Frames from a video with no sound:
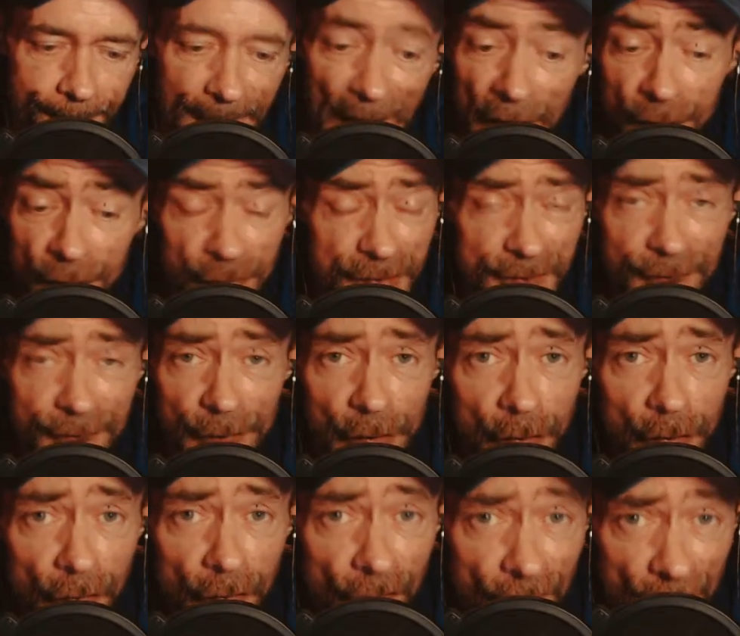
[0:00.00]

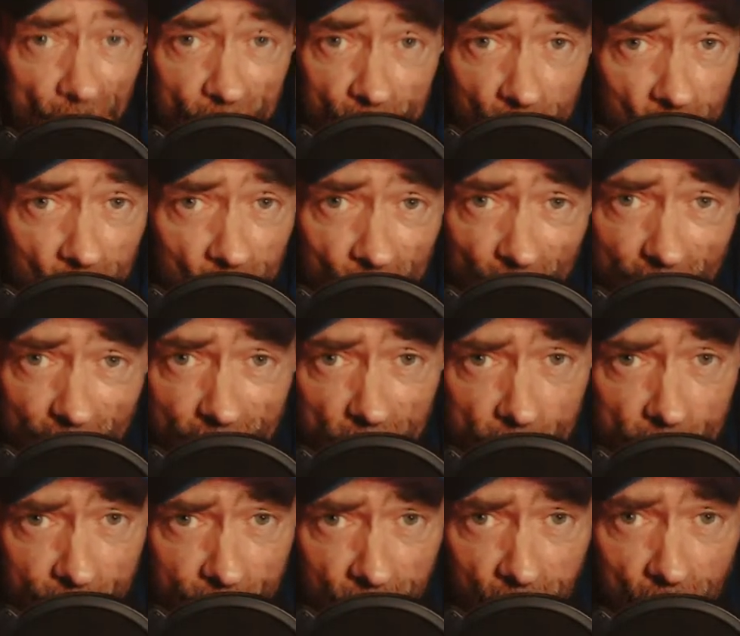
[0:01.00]
reviews of movies or
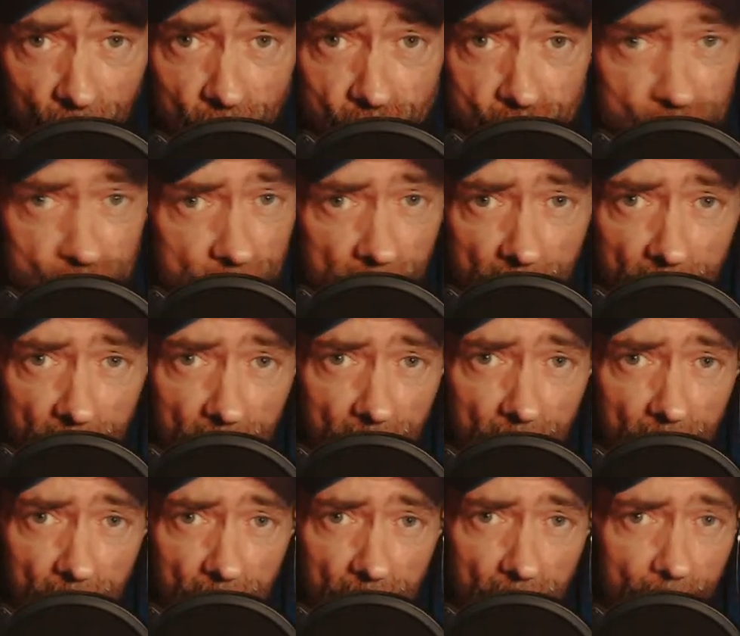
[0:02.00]
books.
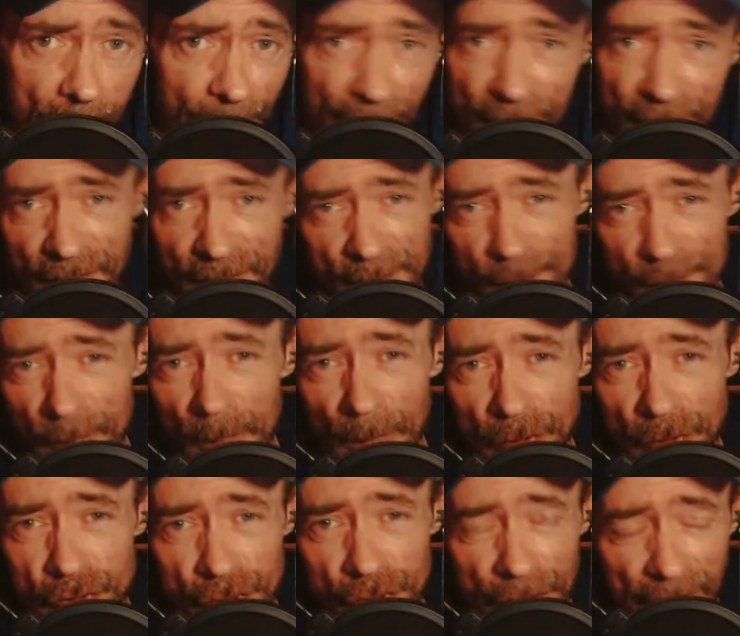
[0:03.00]
because
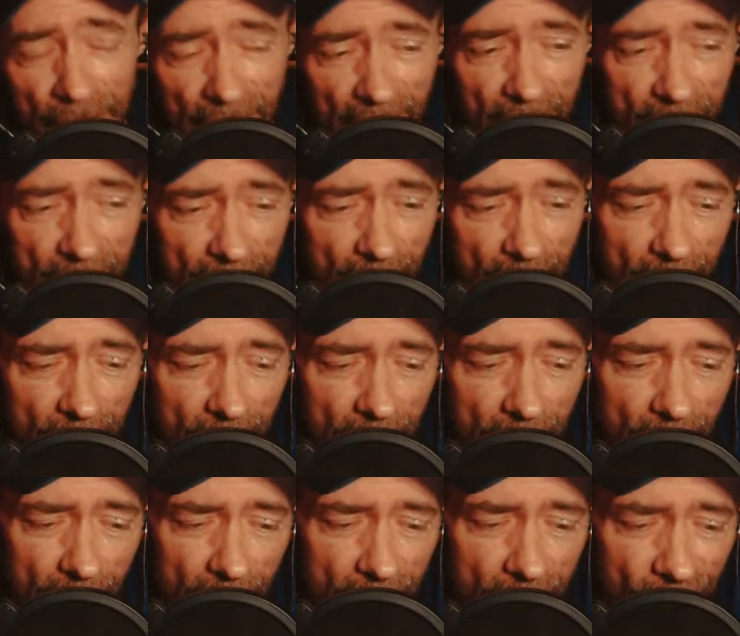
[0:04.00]
everyone's going to get
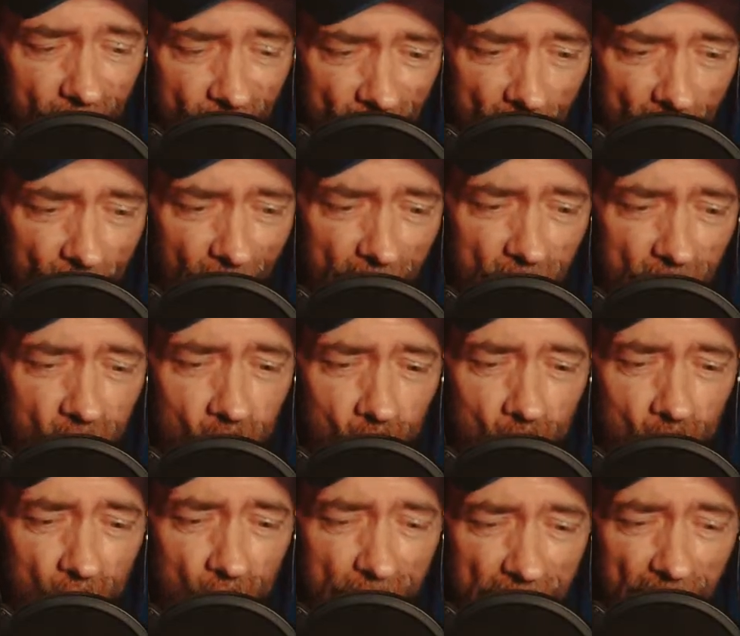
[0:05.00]
something
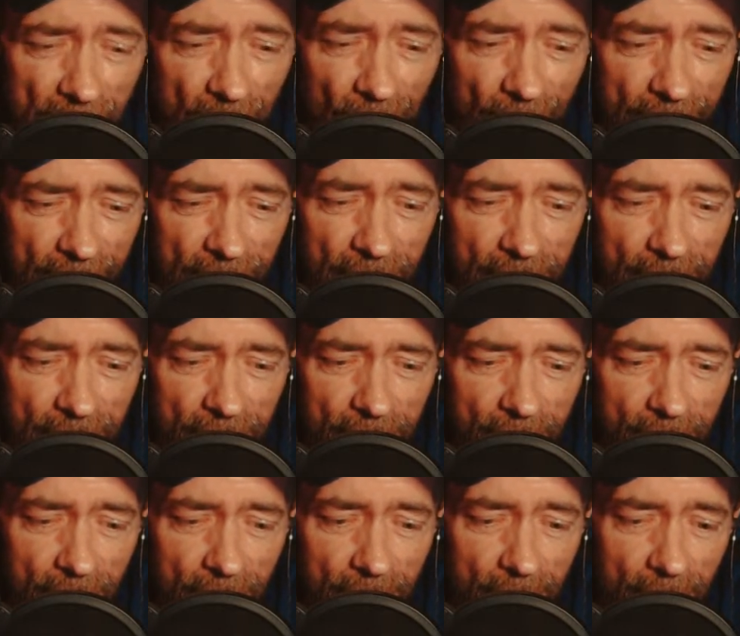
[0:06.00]
uniquely
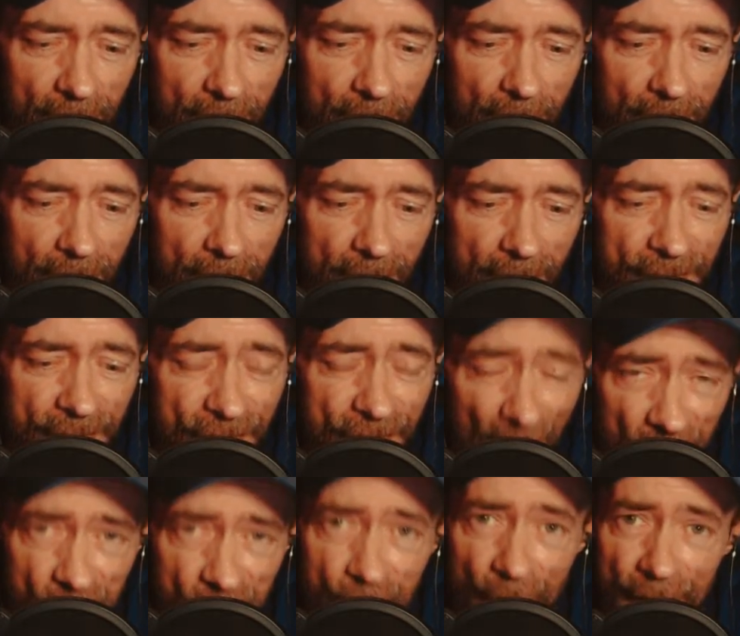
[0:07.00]

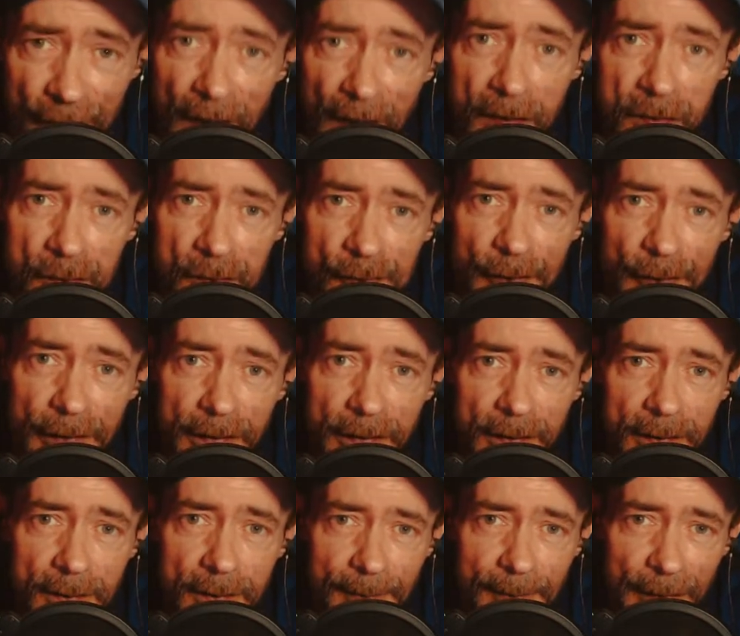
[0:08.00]
different out of it.
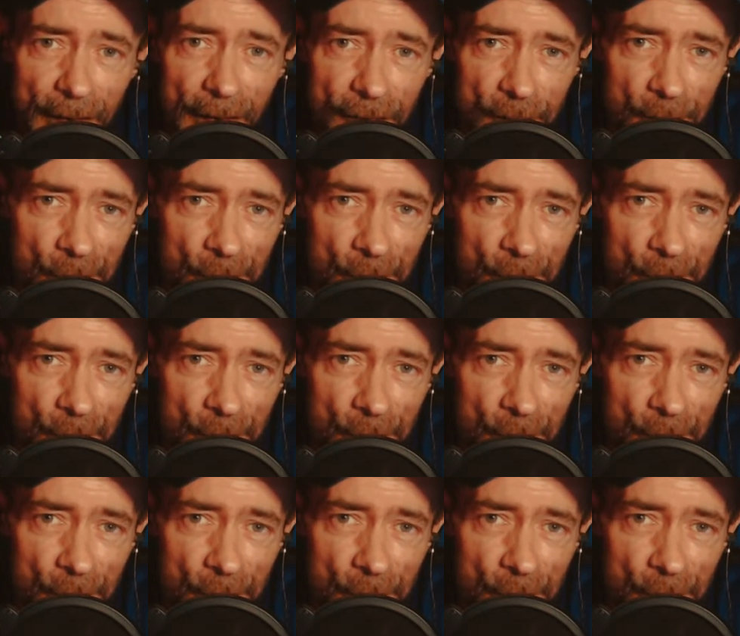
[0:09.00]
Because we've